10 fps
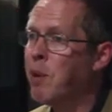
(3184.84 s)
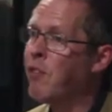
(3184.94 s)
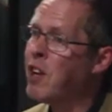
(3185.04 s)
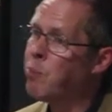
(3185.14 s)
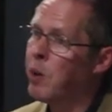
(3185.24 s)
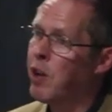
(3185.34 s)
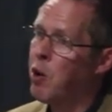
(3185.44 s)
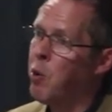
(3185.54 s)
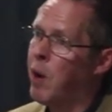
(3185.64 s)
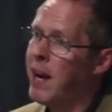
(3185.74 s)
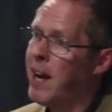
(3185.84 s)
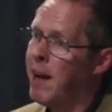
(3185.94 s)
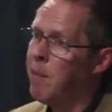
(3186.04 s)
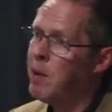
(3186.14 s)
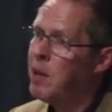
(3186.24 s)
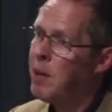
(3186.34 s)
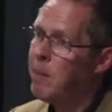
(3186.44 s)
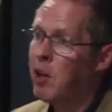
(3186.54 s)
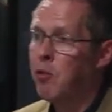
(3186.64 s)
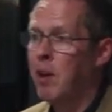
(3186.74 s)
but Facebook know who I am
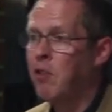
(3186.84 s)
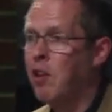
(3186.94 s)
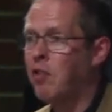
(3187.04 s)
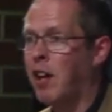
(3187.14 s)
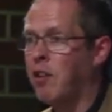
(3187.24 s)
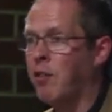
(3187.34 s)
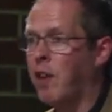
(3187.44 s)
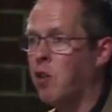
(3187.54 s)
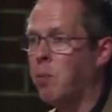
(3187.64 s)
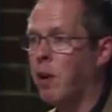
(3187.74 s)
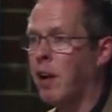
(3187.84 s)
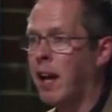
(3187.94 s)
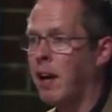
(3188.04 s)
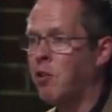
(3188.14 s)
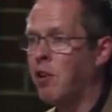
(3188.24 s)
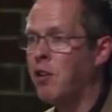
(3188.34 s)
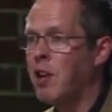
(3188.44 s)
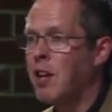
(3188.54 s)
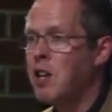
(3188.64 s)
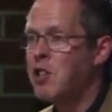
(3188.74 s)
because my sister has a Facebook account and
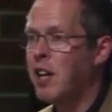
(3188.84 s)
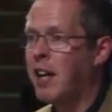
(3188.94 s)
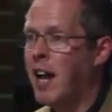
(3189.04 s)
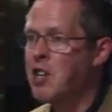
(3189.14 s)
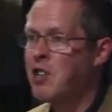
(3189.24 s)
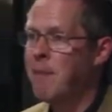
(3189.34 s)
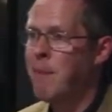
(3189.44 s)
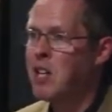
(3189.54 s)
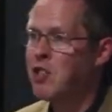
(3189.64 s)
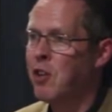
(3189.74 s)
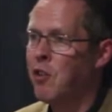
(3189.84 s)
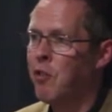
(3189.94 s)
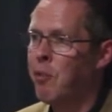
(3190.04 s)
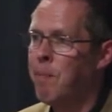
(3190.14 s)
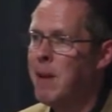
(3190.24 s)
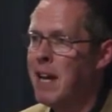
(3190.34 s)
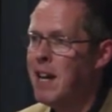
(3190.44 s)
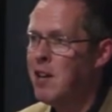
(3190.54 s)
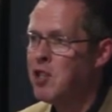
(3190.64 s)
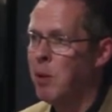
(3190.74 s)
she occasionally mentions
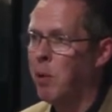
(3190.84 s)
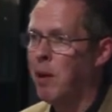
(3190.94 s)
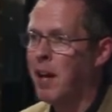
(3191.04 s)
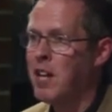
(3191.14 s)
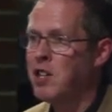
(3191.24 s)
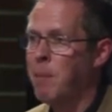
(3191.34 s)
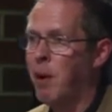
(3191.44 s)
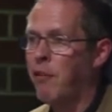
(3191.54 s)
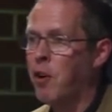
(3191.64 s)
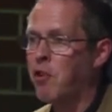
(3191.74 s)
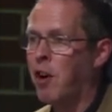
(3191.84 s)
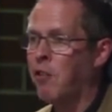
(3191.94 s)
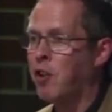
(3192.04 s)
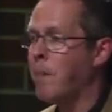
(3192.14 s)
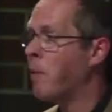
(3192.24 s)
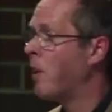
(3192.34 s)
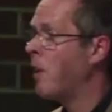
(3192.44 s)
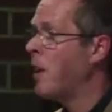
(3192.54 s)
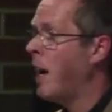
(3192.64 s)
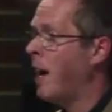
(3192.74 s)
me and she will occasionally put photographs up that
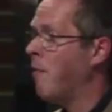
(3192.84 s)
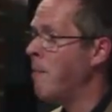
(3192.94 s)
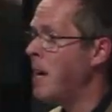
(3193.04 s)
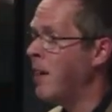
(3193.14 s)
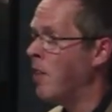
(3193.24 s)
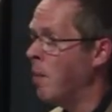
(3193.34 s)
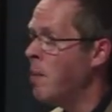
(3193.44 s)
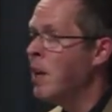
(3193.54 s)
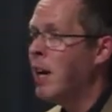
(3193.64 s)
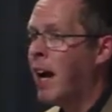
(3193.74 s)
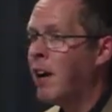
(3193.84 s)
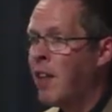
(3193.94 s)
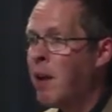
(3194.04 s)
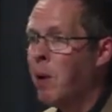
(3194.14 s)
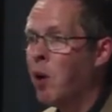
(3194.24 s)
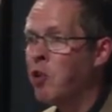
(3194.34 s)
have me in them and they will